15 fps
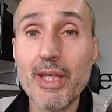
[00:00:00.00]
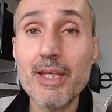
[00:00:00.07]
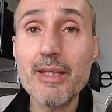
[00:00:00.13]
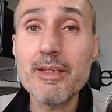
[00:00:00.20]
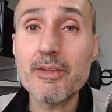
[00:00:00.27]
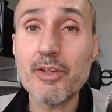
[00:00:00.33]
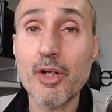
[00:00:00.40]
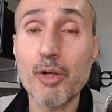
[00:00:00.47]
It
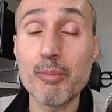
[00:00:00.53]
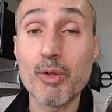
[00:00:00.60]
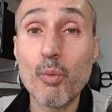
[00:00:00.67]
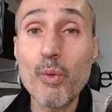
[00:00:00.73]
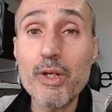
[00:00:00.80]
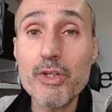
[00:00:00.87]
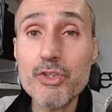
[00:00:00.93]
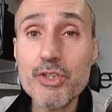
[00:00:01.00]
determines
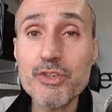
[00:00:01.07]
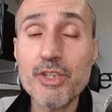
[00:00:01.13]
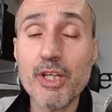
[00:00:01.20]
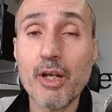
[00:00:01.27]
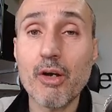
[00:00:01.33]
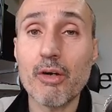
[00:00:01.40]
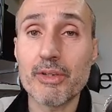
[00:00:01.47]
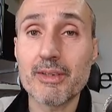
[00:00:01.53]
which is the
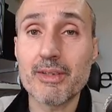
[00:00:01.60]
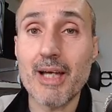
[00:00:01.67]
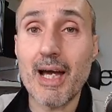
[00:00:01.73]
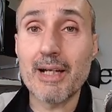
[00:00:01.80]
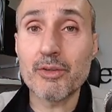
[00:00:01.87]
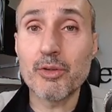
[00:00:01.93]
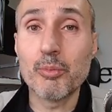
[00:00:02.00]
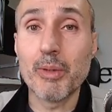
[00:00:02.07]
correct
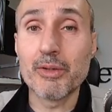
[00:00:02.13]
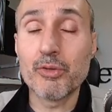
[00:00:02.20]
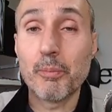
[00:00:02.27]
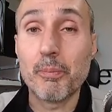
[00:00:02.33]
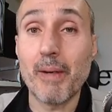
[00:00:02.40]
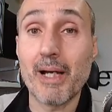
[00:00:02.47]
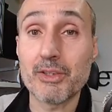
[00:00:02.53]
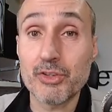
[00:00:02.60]
argument to
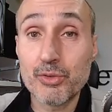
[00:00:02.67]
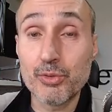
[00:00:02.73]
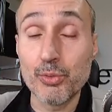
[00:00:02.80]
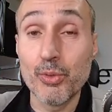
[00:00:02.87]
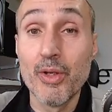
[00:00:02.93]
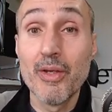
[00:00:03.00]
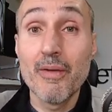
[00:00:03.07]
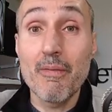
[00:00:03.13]
pass
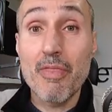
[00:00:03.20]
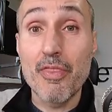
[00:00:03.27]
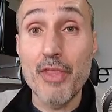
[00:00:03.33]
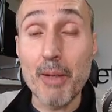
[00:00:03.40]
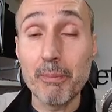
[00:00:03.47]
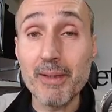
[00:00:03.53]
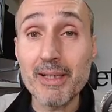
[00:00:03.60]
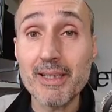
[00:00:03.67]
to
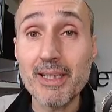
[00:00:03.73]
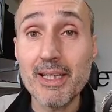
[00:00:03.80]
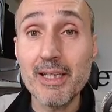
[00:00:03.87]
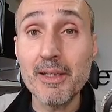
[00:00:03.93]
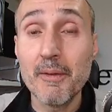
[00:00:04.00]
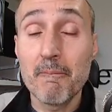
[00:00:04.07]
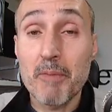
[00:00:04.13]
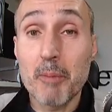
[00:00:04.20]
the
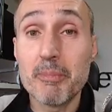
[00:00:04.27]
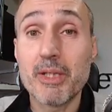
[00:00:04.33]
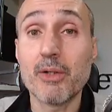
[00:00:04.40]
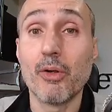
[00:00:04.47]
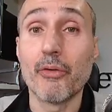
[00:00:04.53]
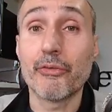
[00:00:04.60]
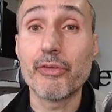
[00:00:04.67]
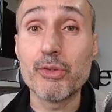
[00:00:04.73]
plugin
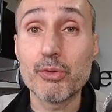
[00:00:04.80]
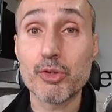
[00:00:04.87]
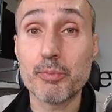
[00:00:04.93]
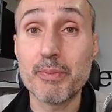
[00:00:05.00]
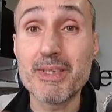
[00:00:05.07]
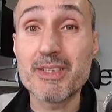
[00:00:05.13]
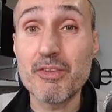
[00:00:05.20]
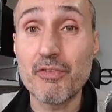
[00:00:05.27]
because you
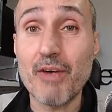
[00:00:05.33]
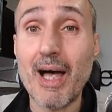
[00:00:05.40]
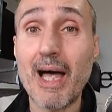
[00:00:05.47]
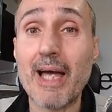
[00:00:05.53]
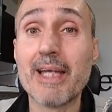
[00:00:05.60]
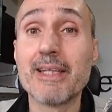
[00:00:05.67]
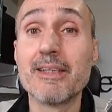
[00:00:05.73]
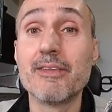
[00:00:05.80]

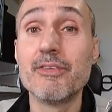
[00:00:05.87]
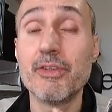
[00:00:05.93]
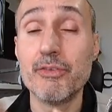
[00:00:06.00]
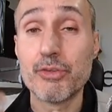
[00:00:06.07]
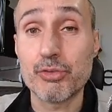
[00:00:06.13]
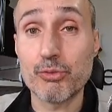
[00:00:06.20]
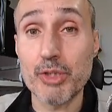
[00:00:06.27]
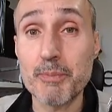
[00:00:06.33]
specified the
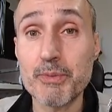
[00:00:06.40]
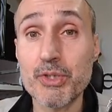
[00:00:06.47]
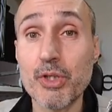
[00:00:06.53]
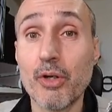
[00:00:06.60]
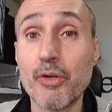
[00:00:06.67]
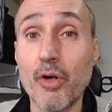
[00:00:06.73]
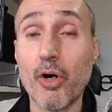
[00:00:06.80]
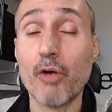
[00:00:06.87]

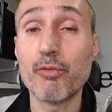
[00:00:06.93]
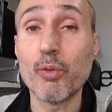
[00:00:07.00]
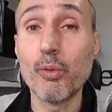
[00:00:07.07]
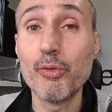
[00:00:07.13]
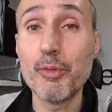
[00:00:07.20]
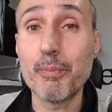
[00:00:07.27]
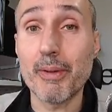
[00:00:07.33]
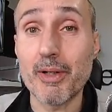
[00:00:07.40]
description of all
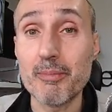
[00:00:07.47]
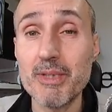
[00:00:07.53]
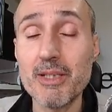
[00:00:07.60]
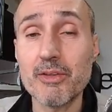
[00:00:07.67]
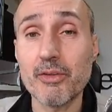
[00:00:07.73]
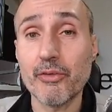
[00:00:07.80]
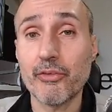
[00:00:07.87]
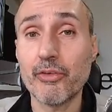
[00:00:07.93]
the parameters.